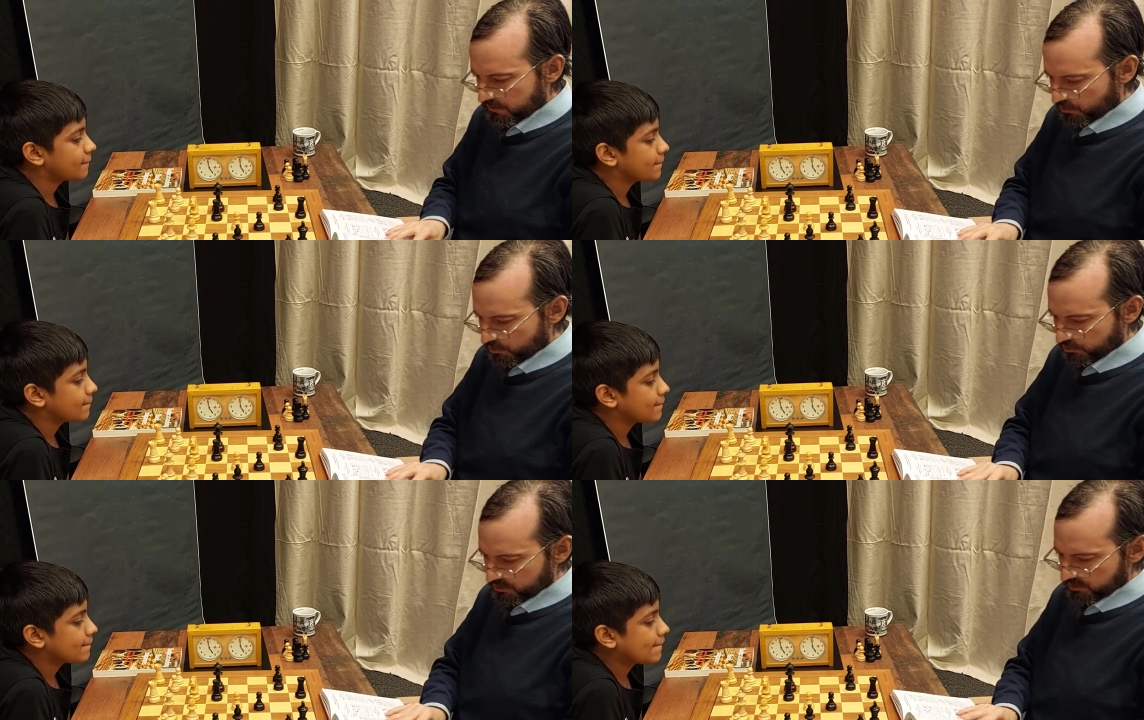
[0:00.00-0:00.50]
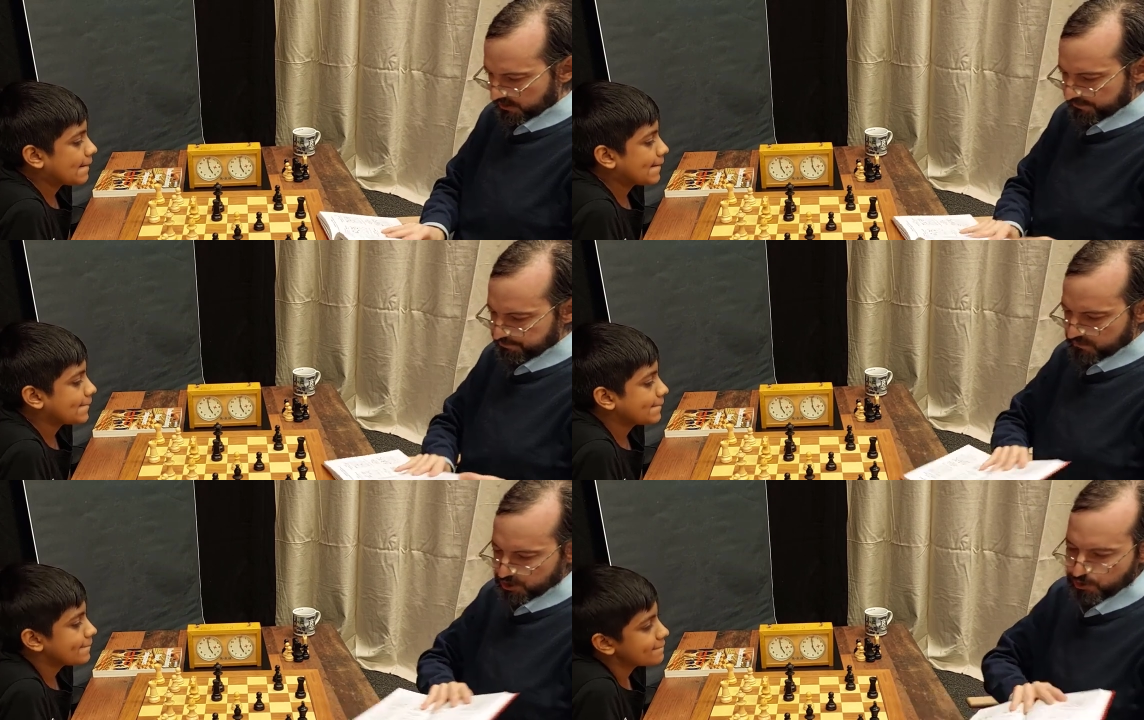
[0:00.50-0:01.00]
Speaker 1: you could
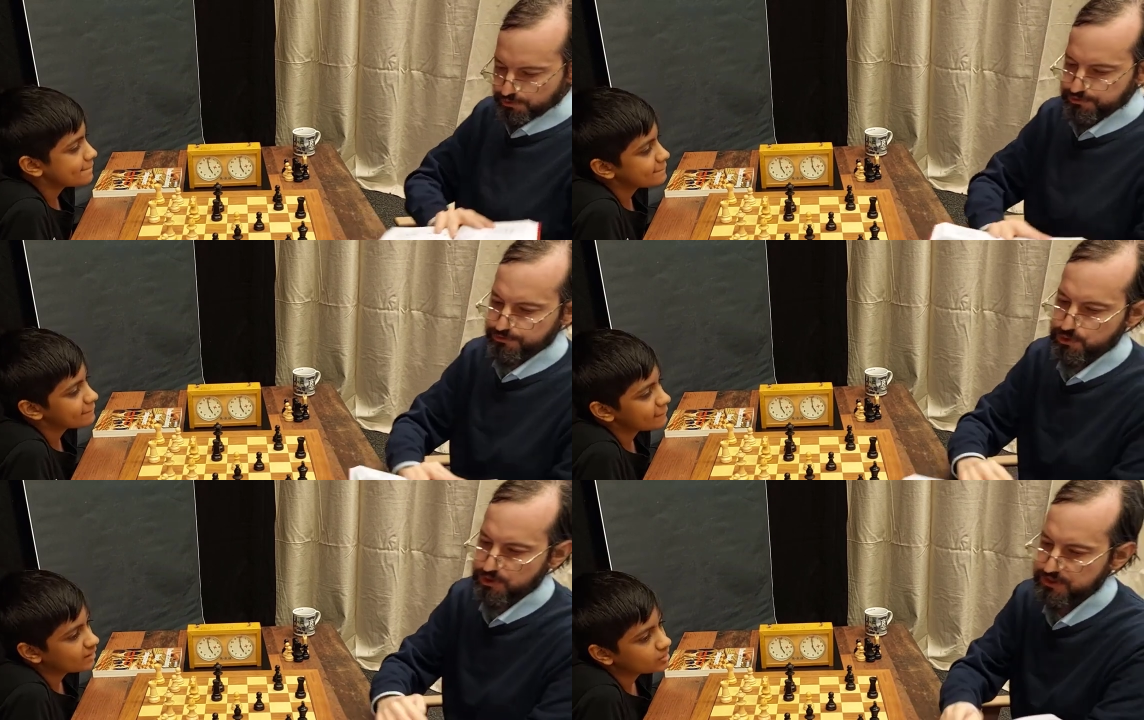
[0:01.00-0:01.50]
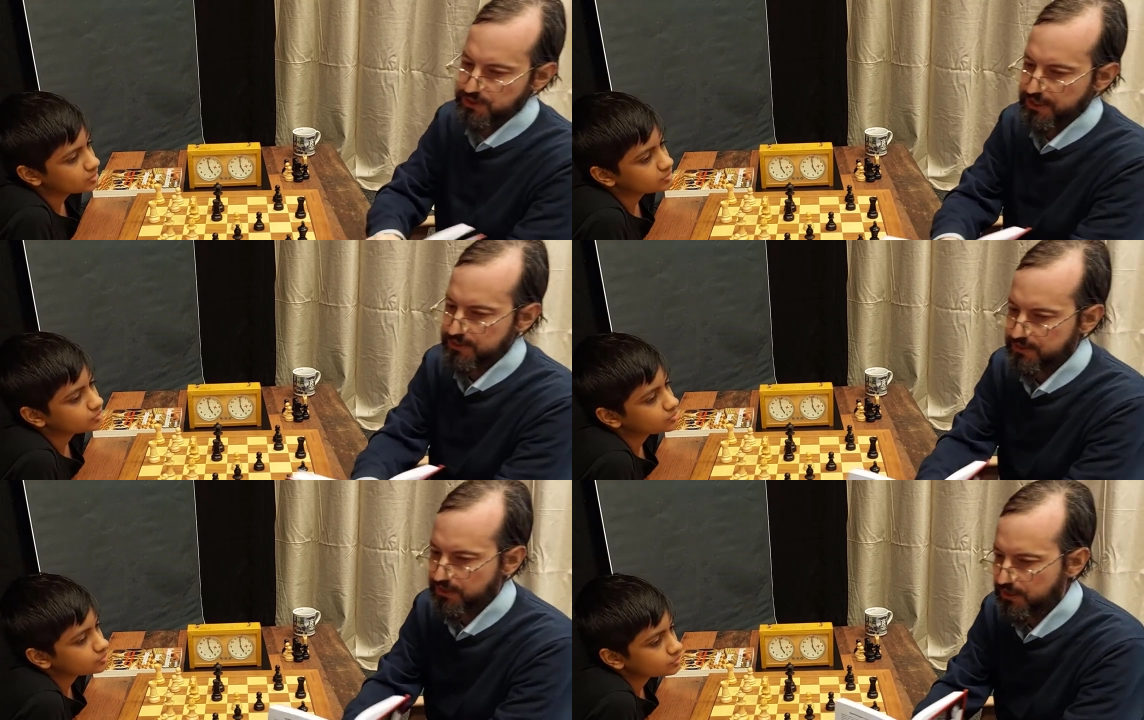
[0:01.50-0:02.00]
um, solve, of course, the
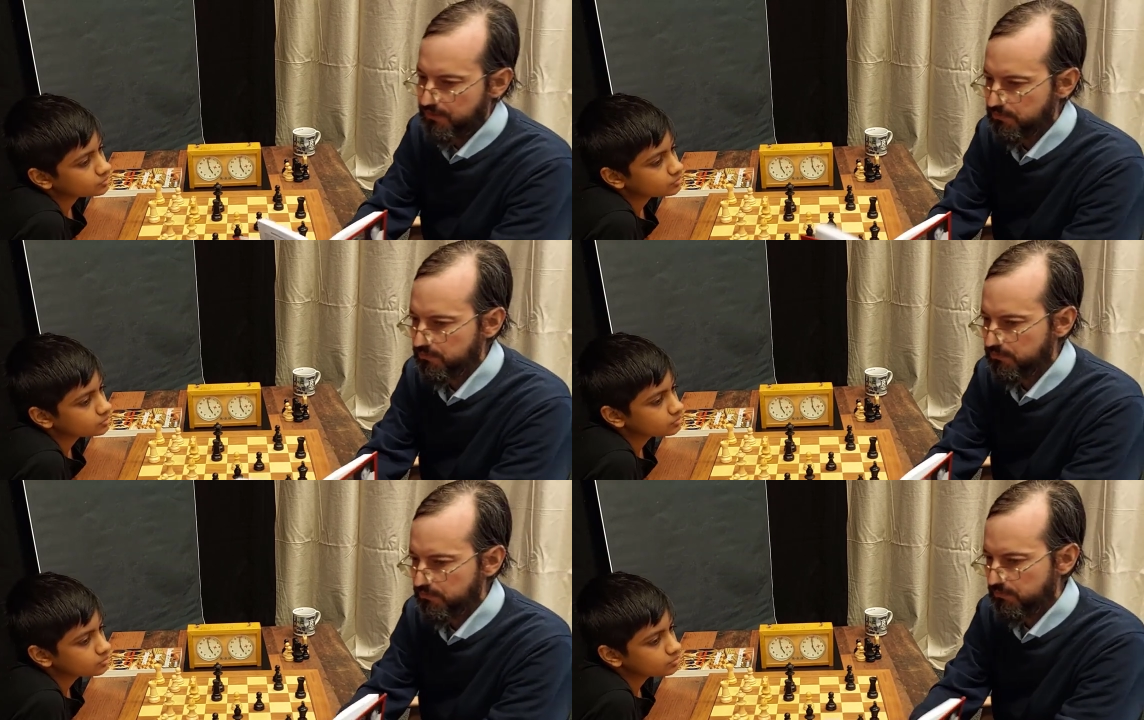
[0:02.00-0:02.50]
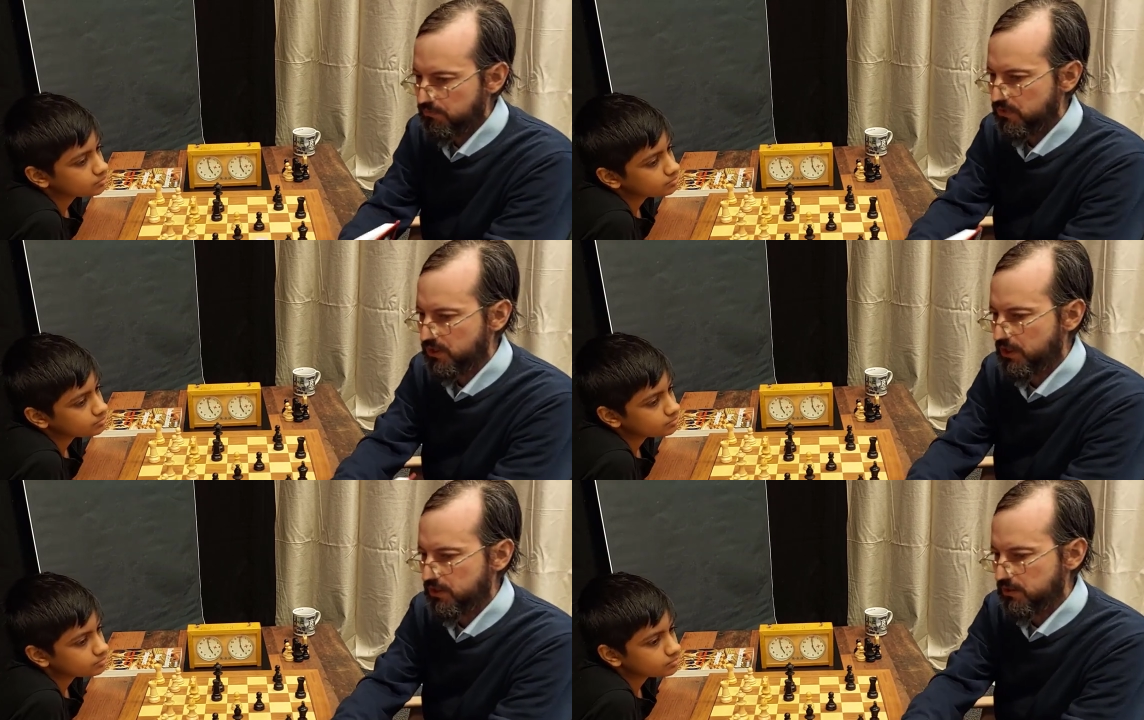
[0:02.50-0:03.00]

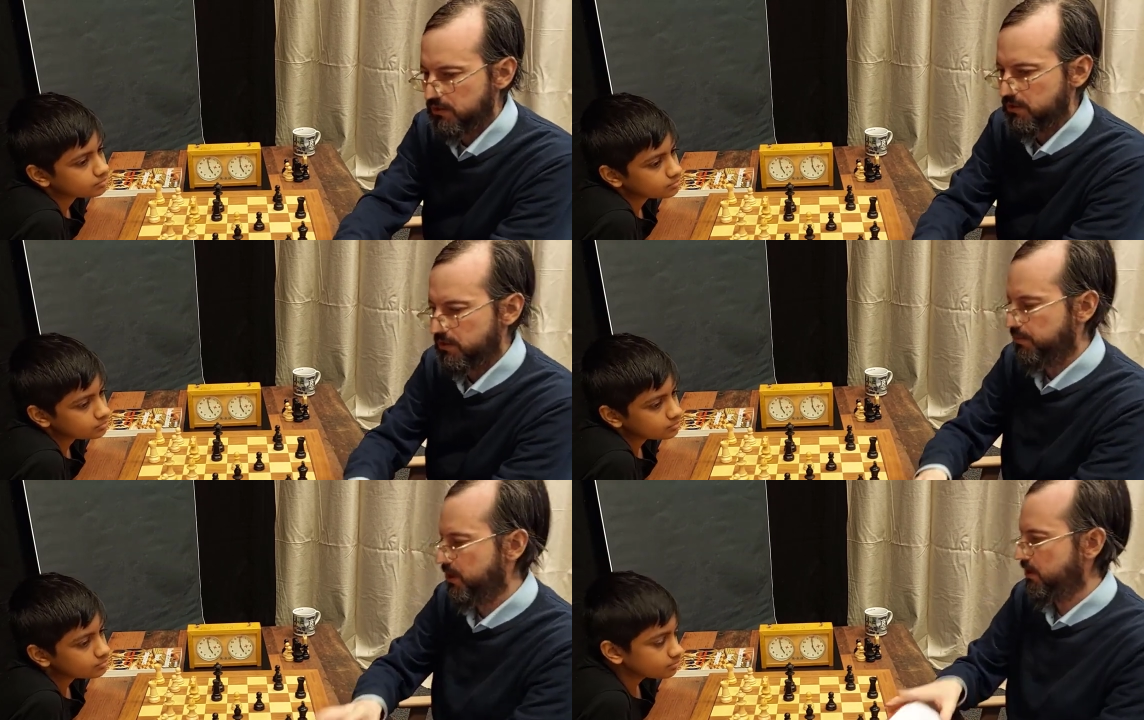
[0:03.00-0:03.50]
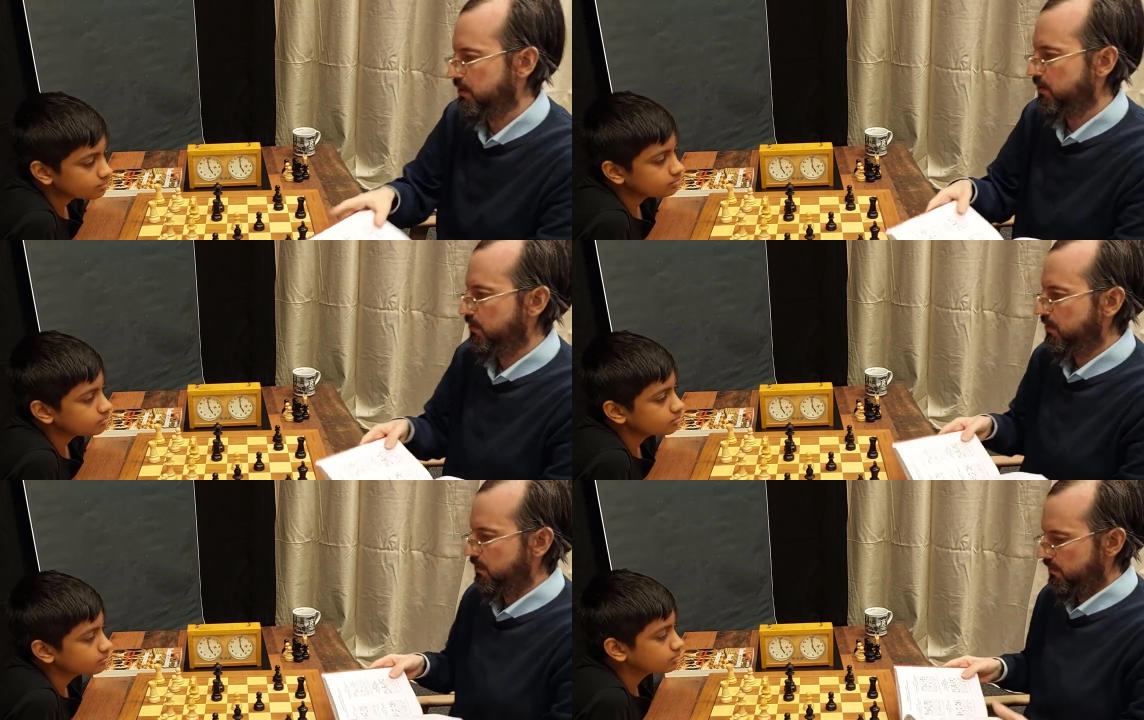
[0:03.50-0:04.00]
exercises depending
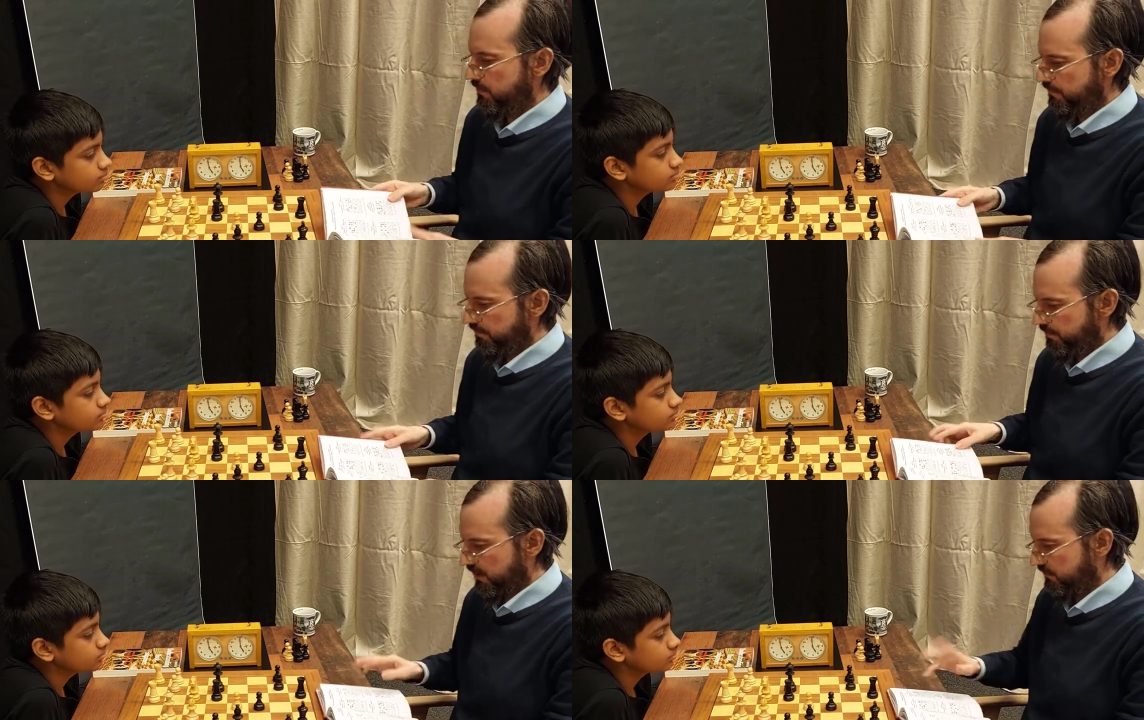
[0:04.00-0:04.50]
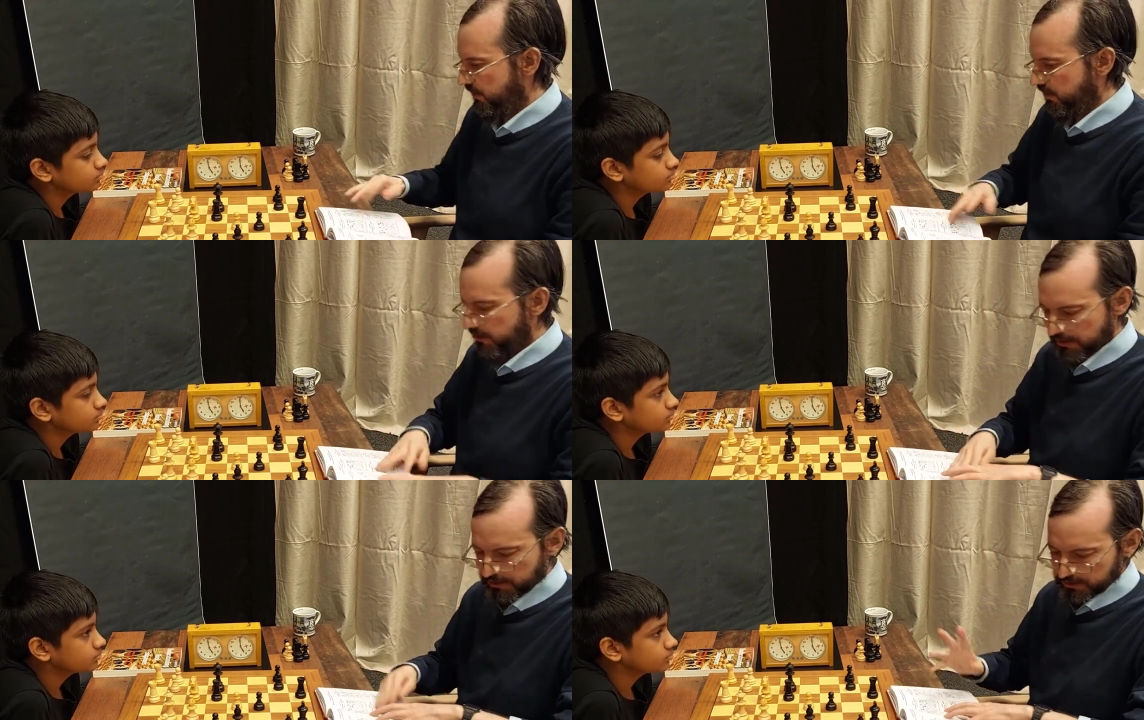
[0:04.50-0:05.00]
on. the. Hmm. But we,
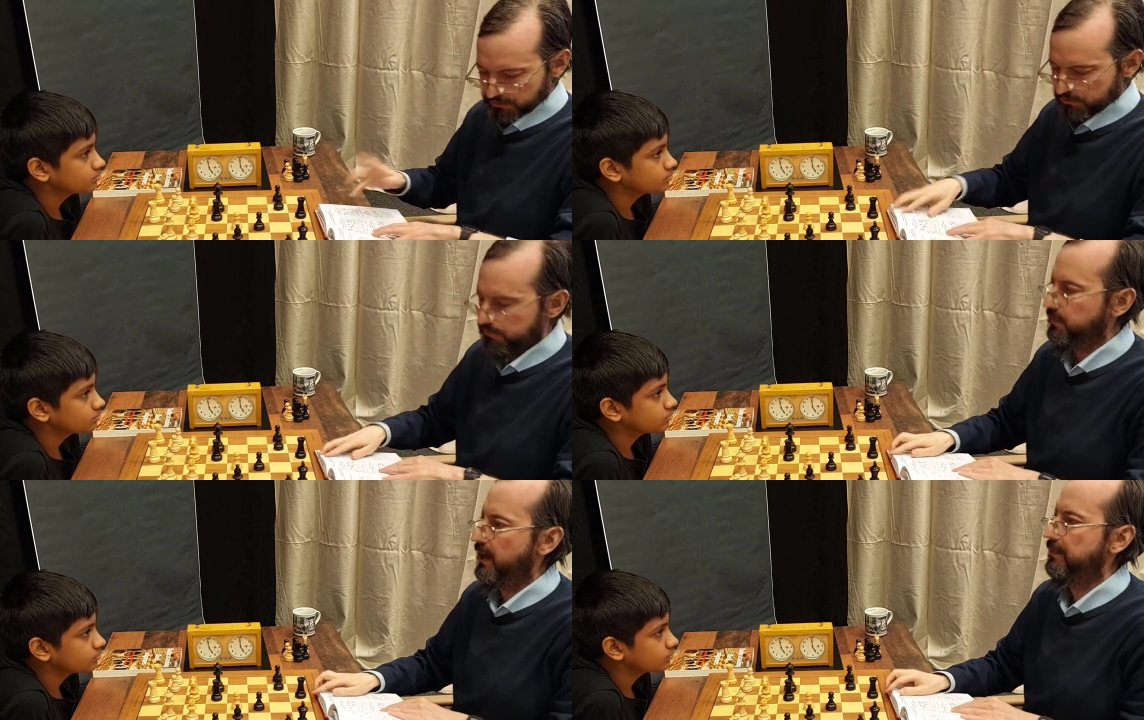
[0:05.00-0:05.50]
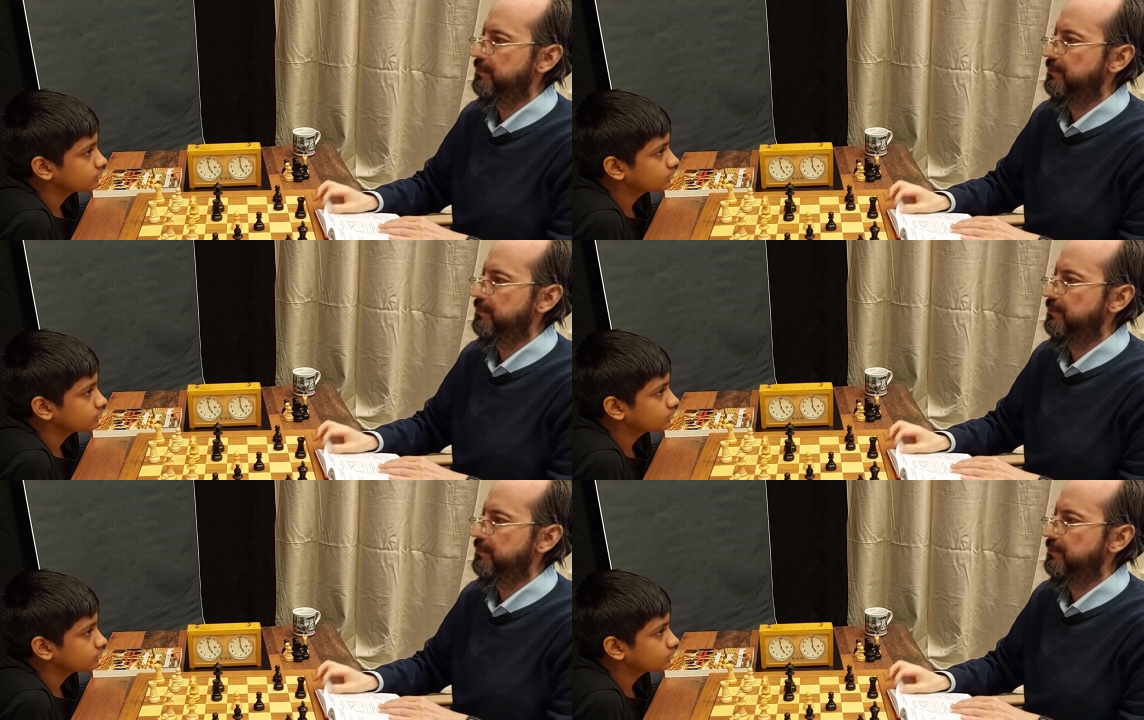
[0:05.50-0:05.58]
yeah.